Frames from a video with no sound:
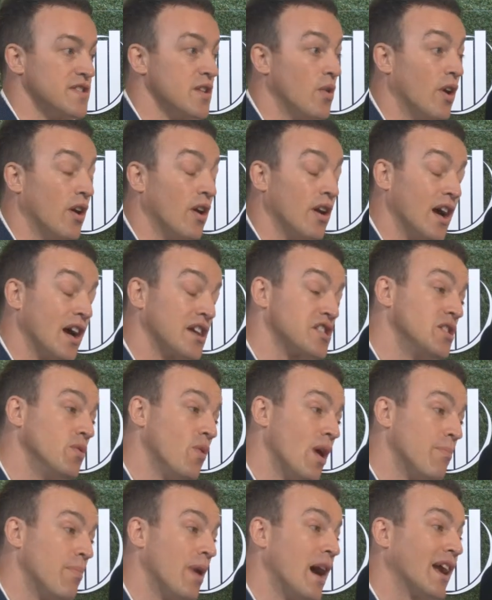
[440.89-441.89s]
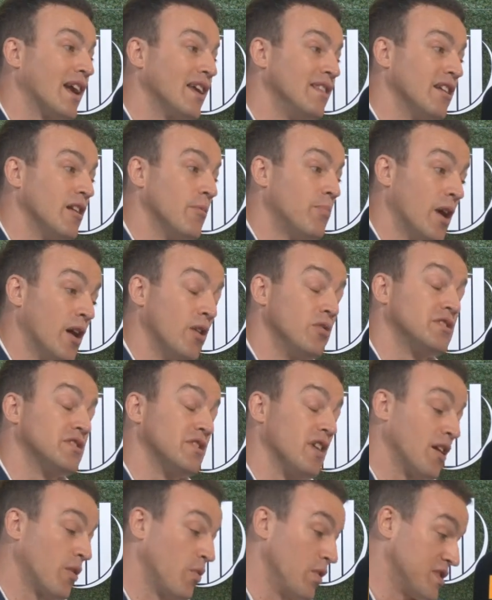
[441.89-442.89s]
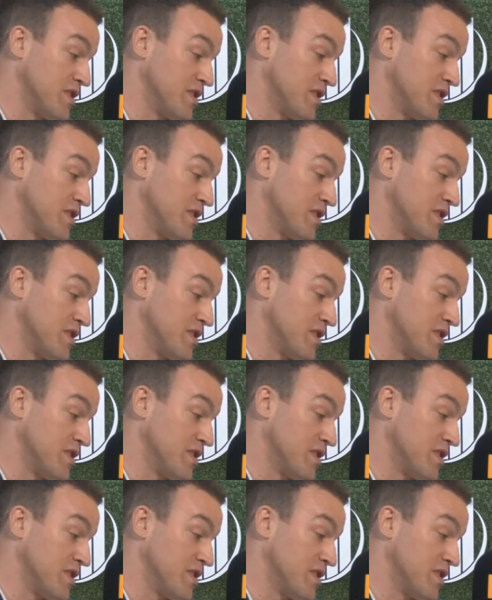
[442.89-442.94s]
So I actually went back and did a postdoc,